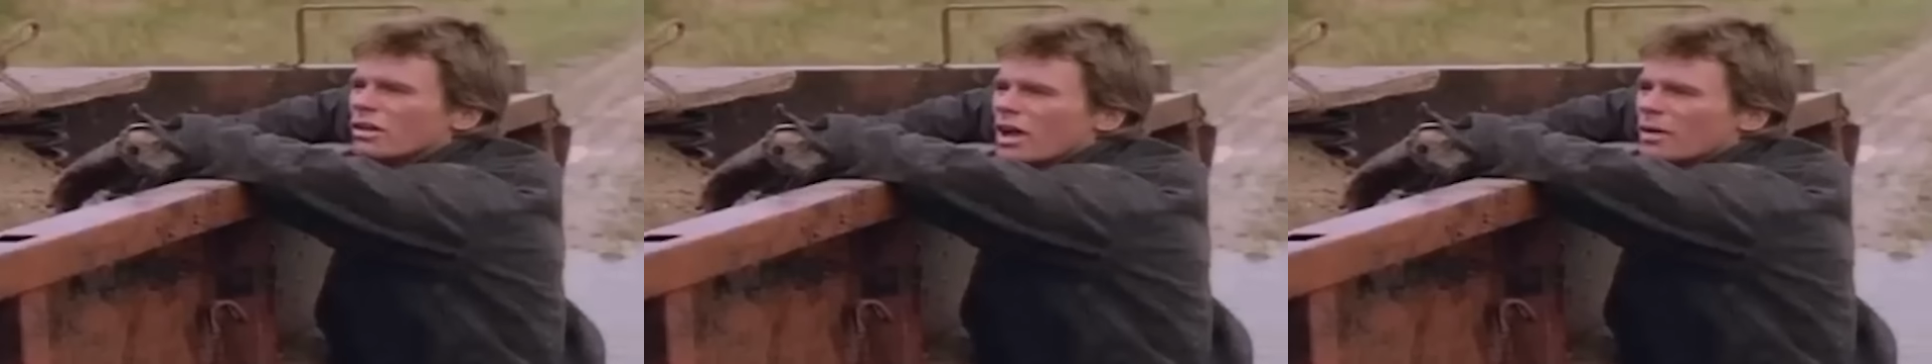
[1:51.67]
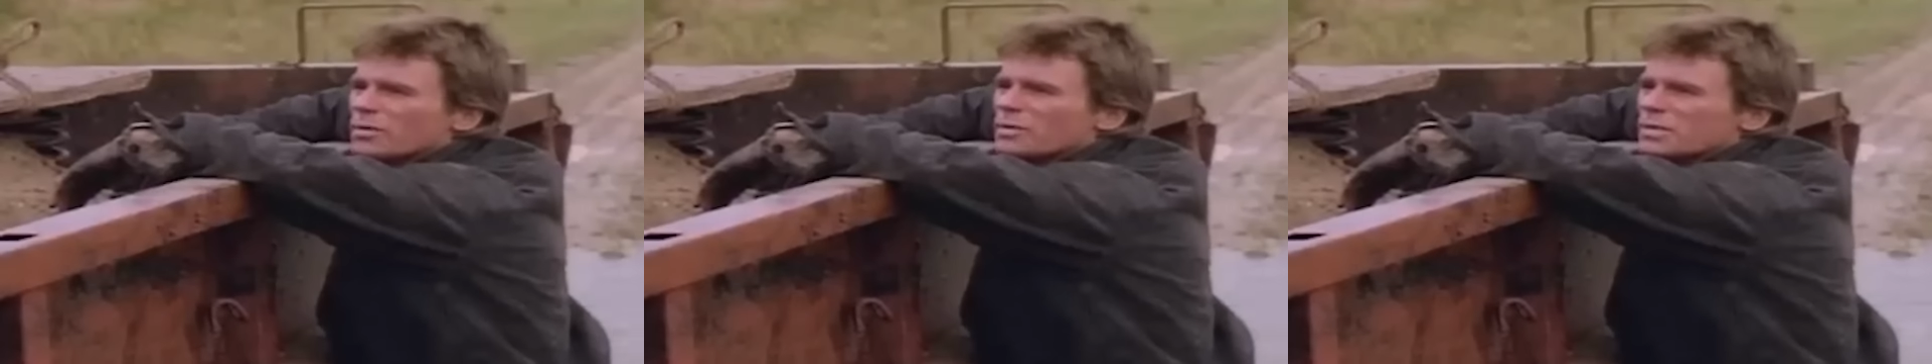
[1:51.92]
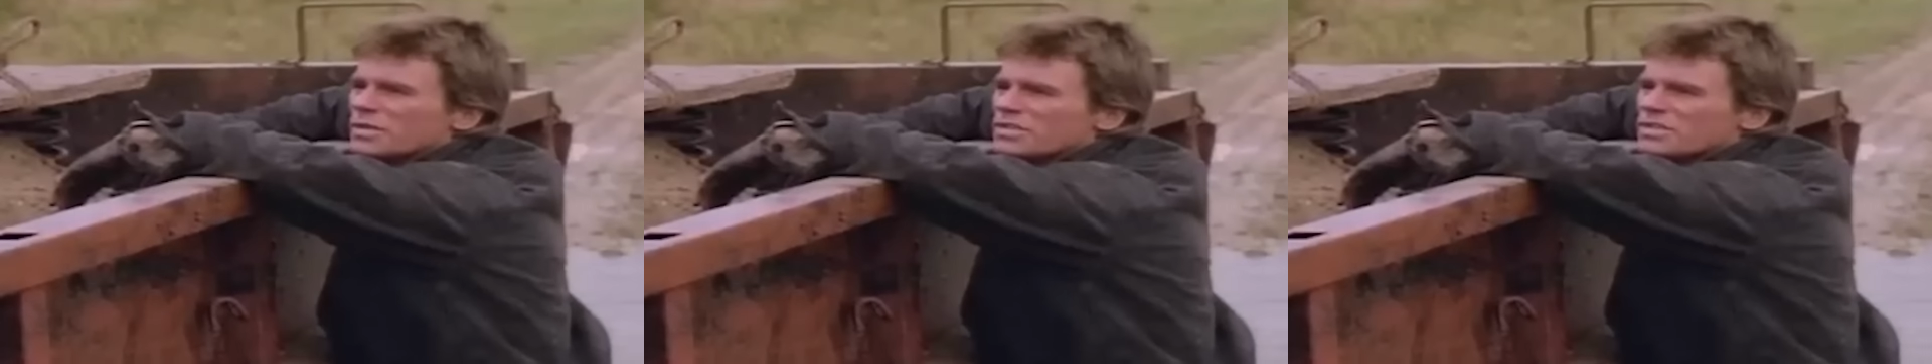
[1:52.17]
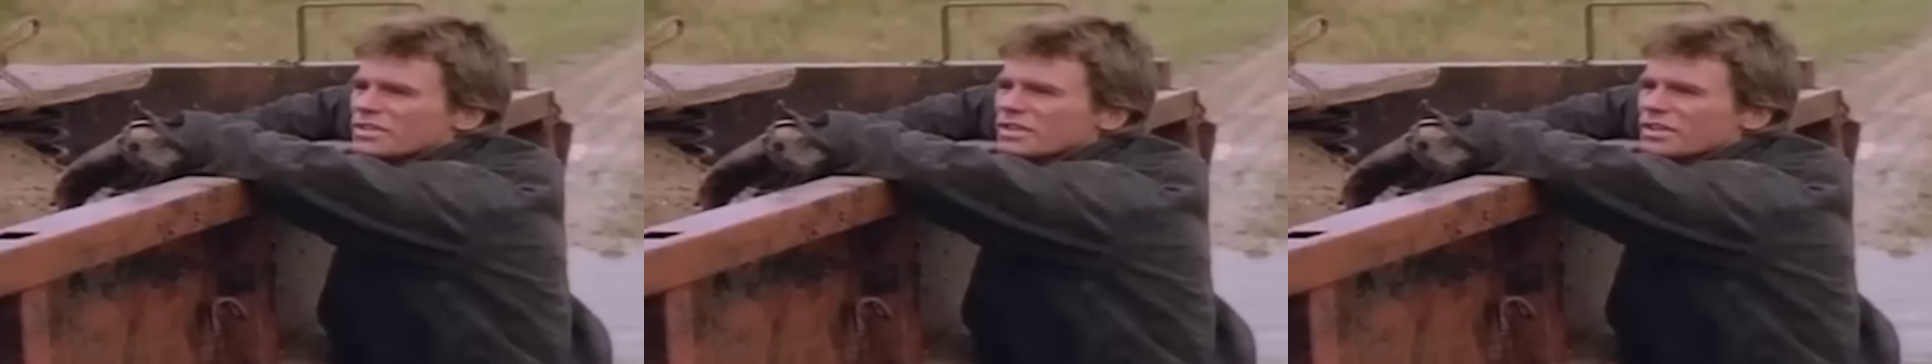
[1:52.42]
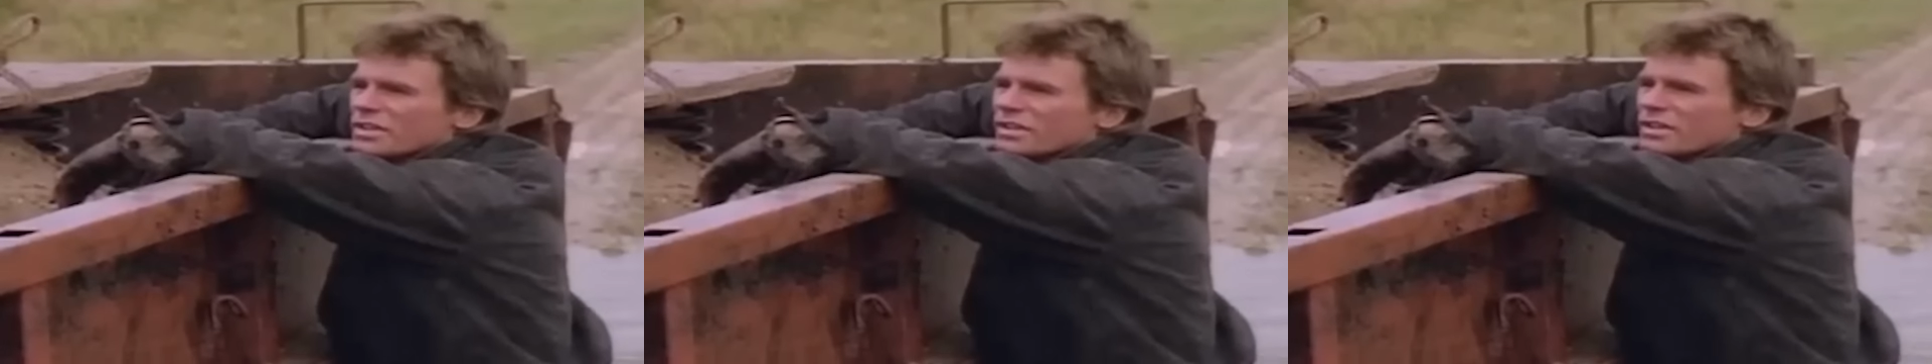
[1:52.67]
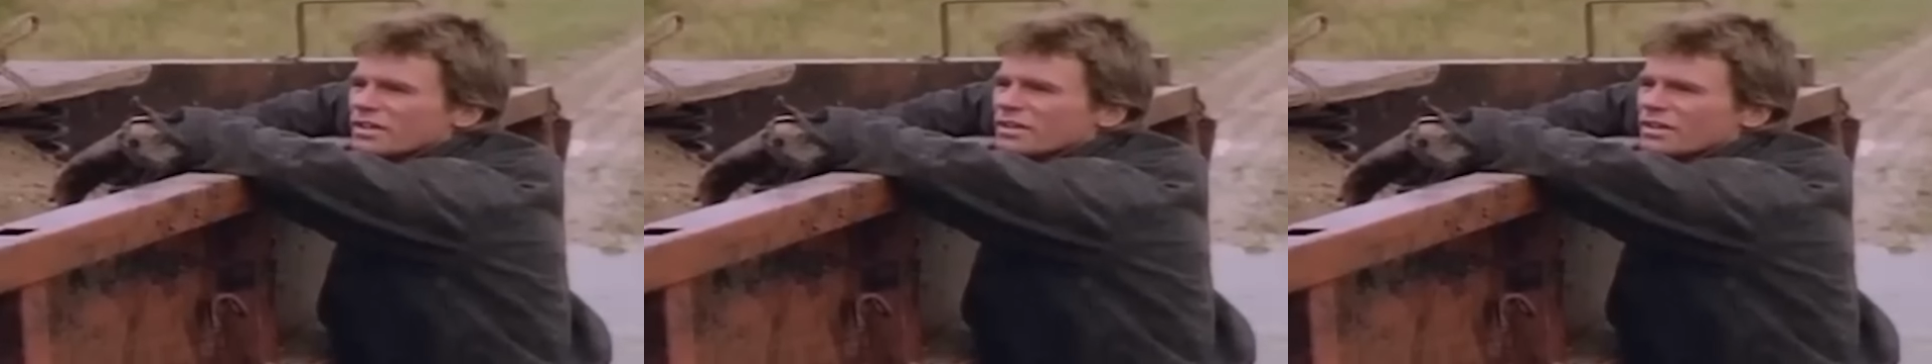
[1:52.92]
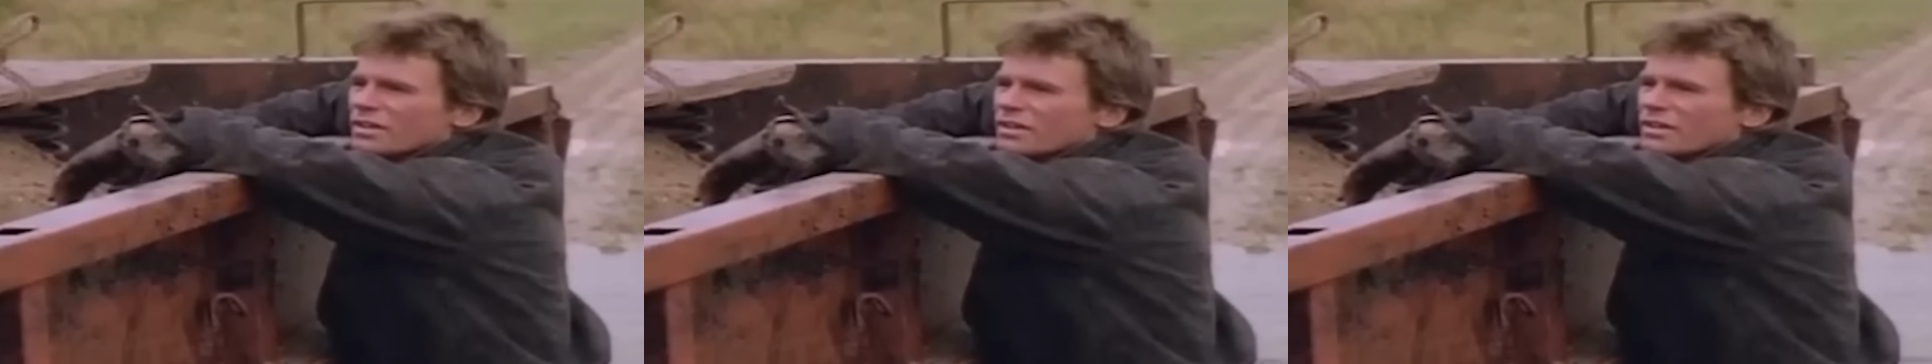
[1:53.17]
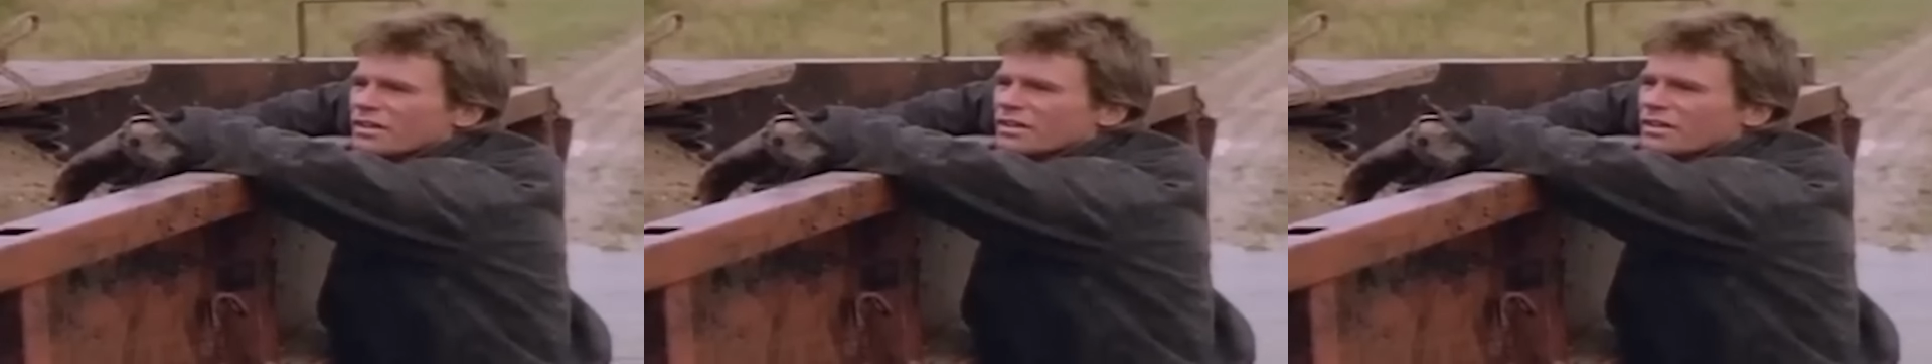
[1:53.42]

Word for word: himself fully into the role,